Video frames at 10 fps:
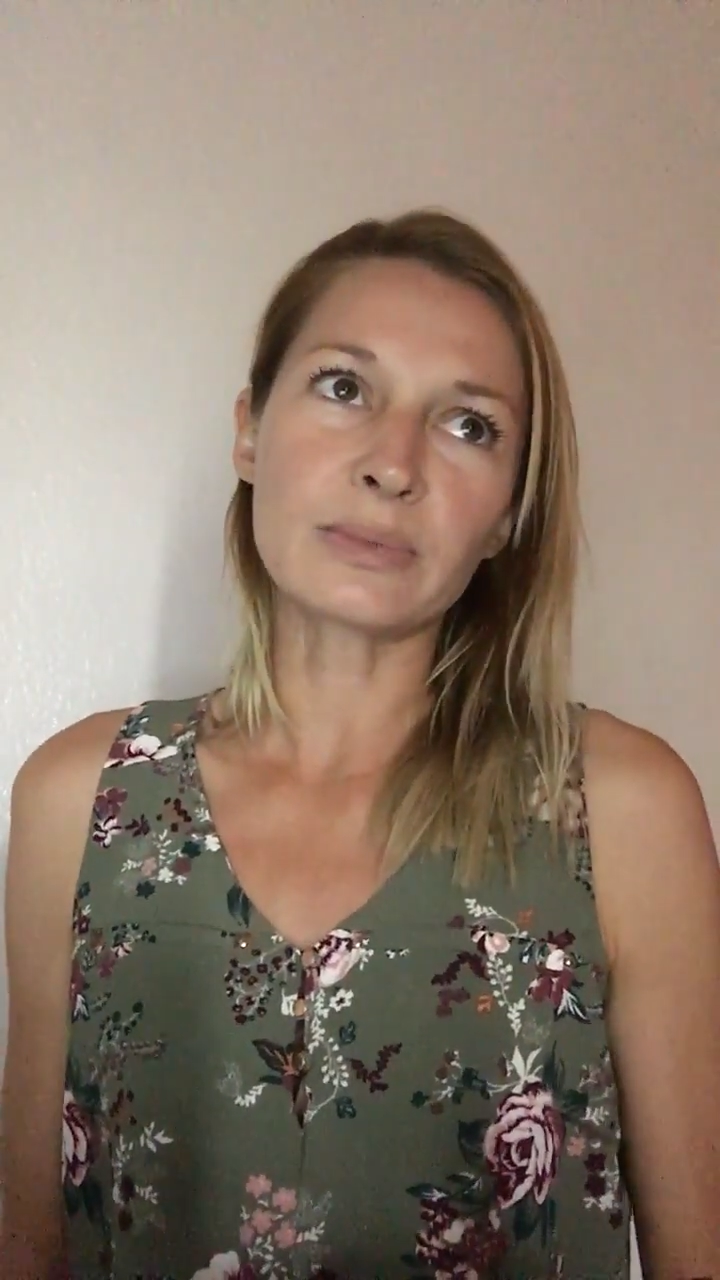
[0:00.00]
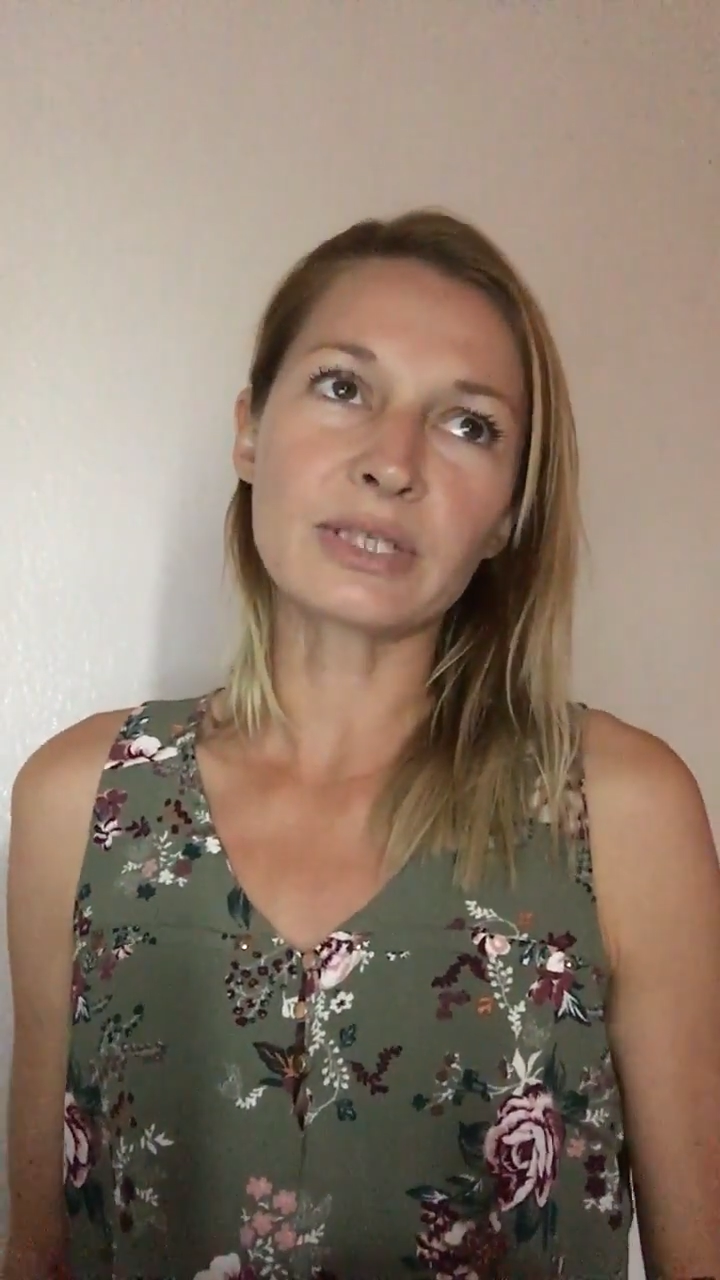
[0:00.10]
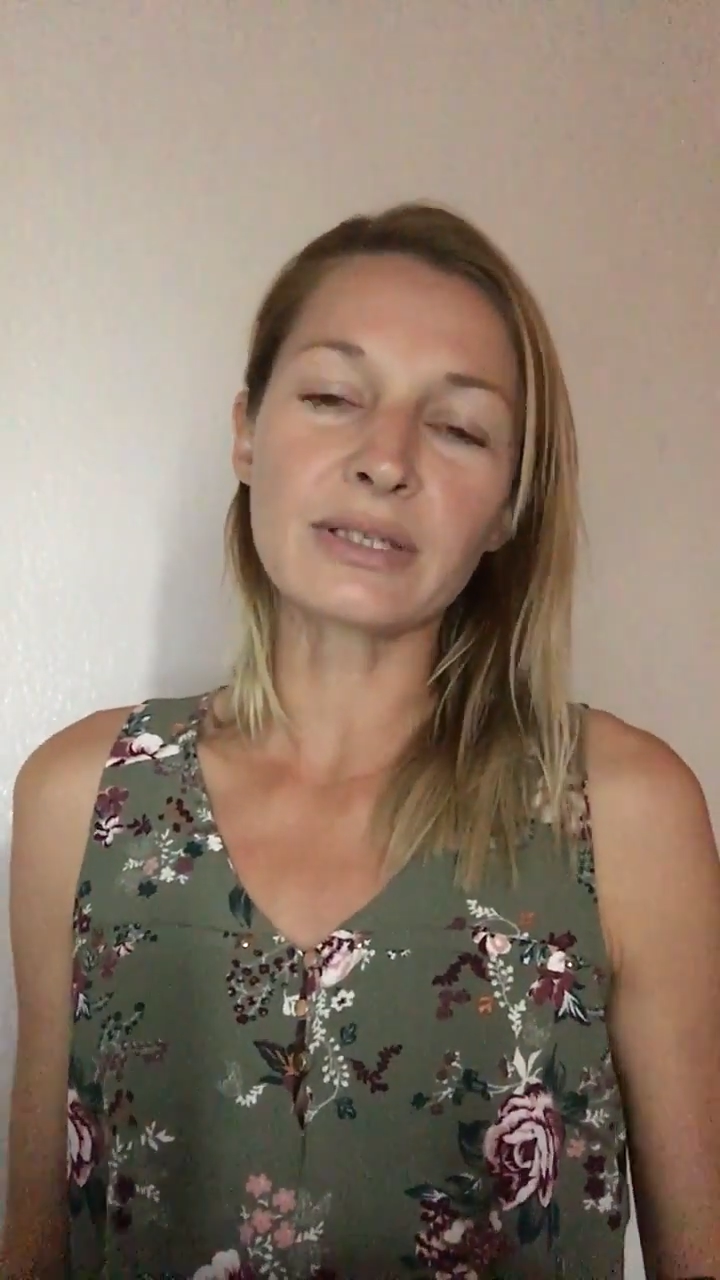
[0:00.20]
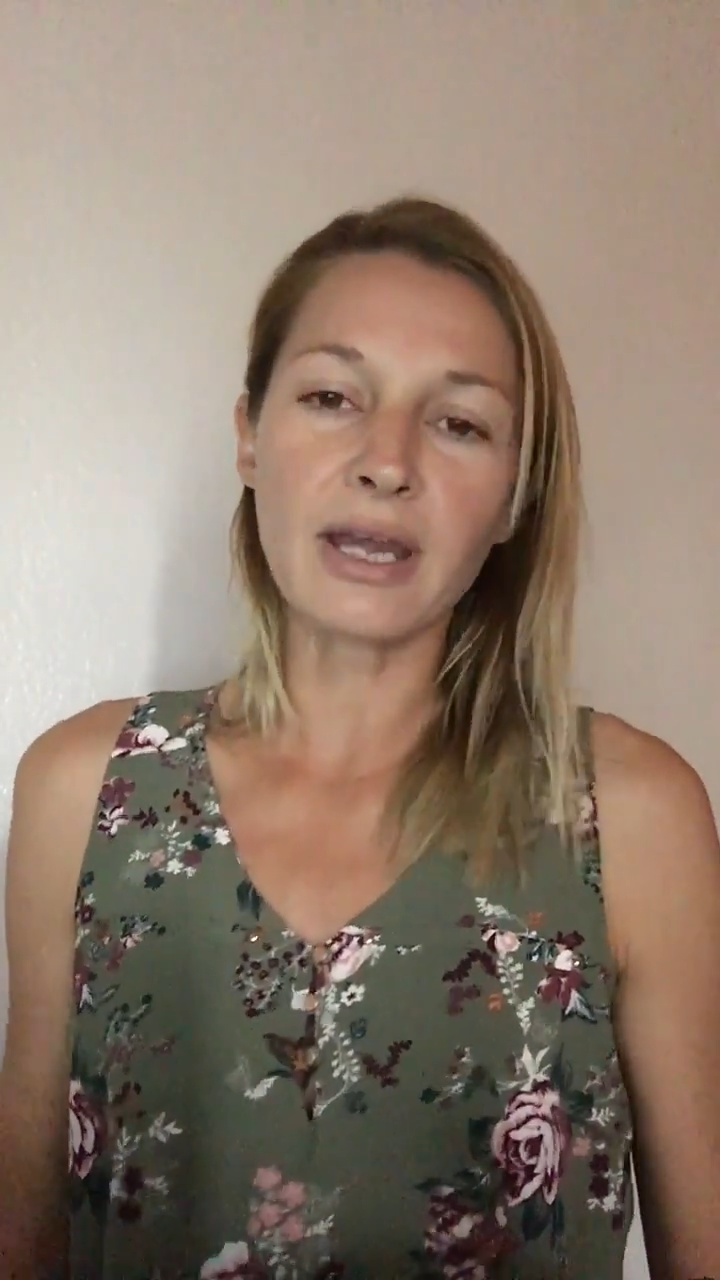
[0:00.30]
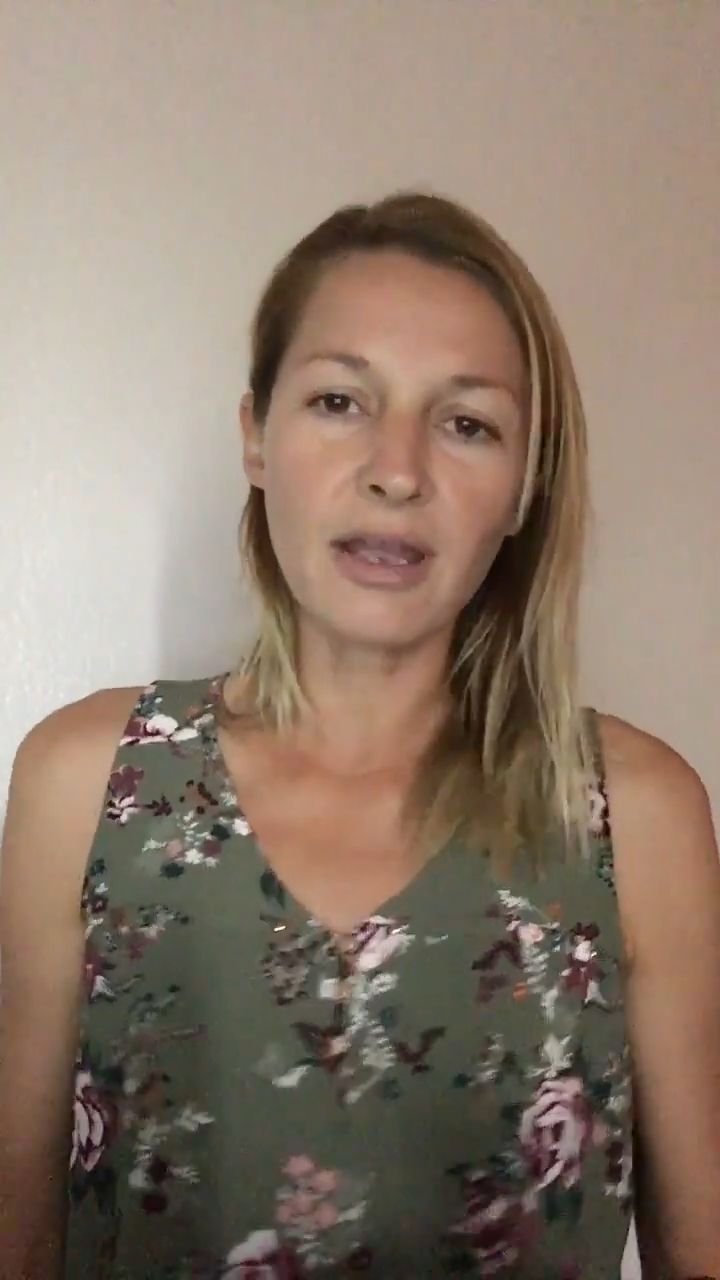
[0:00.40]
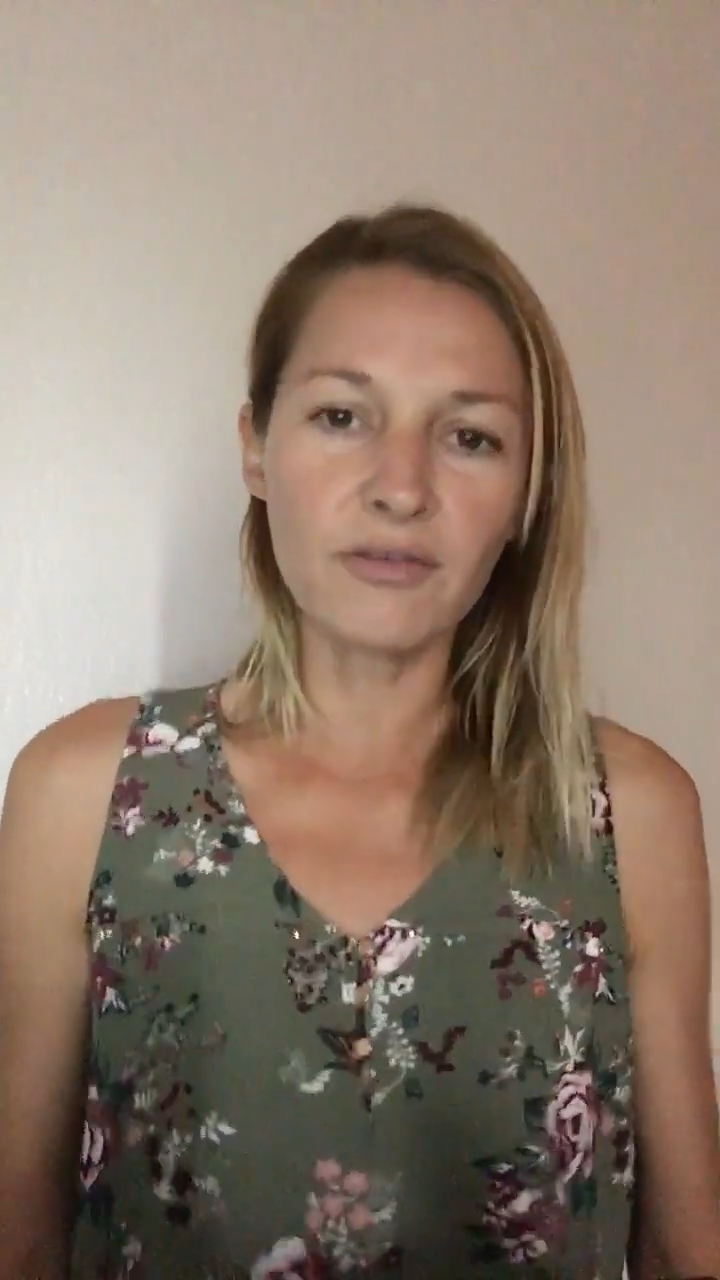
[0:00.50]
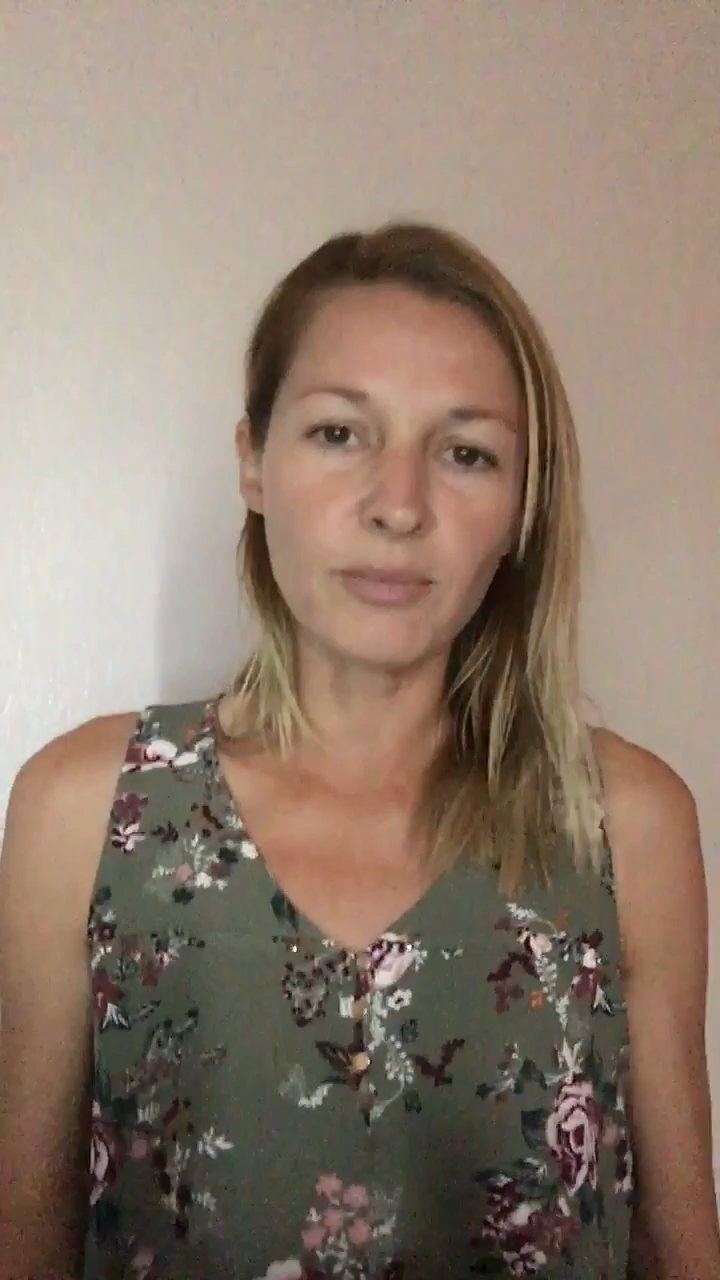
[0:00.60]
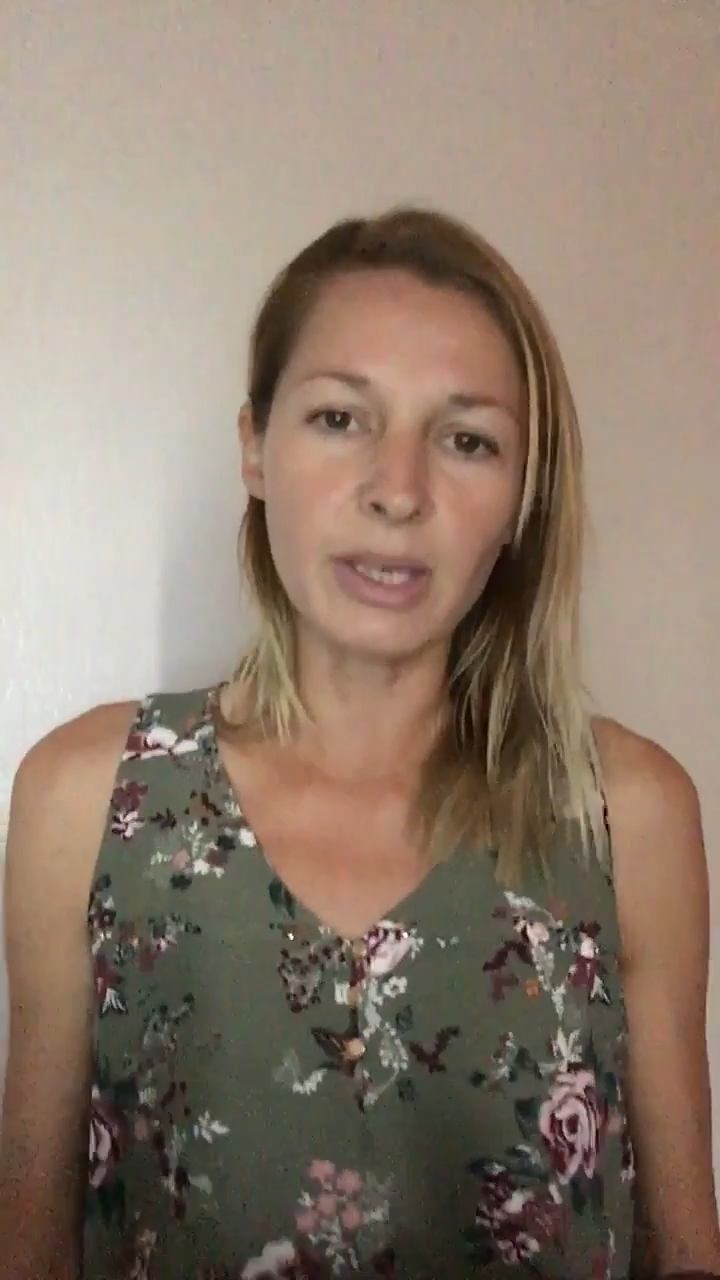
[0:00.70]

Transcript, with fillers: slave